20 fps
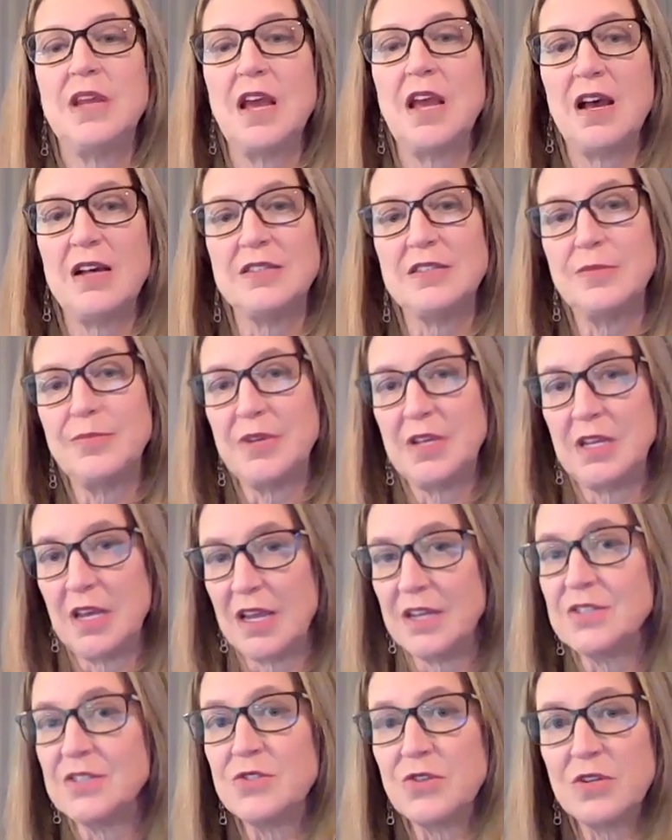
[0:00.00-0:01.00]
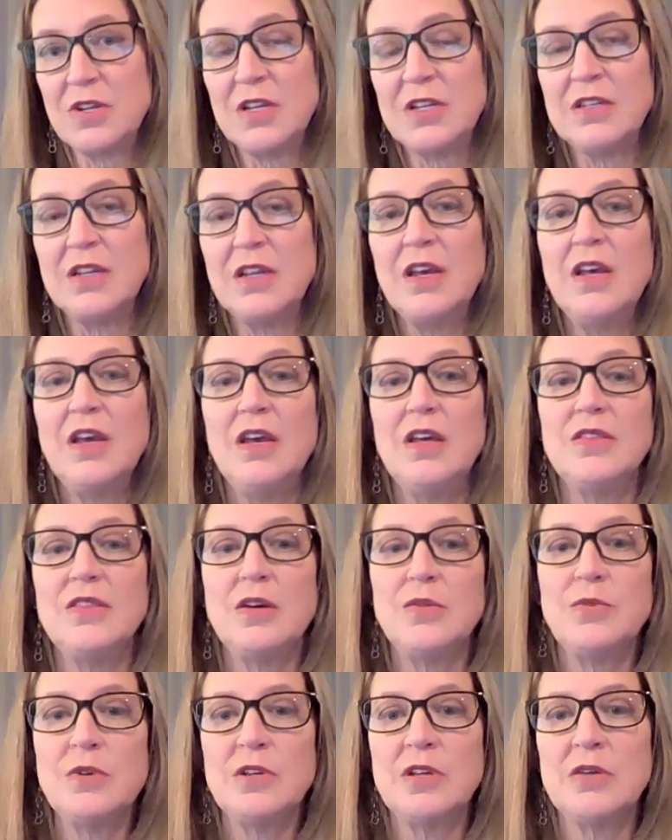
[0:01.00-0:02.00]
me as a PA student,
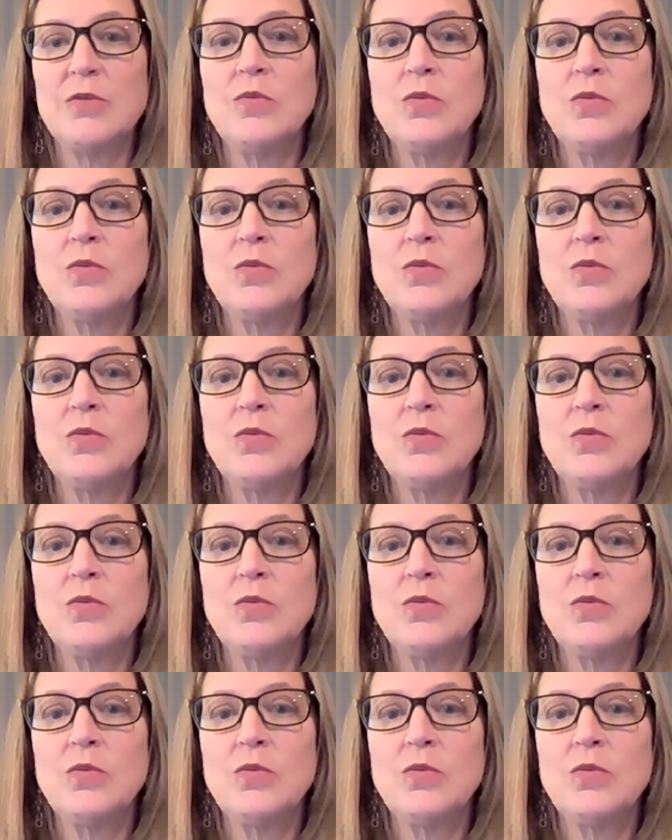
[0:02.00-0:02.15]
that really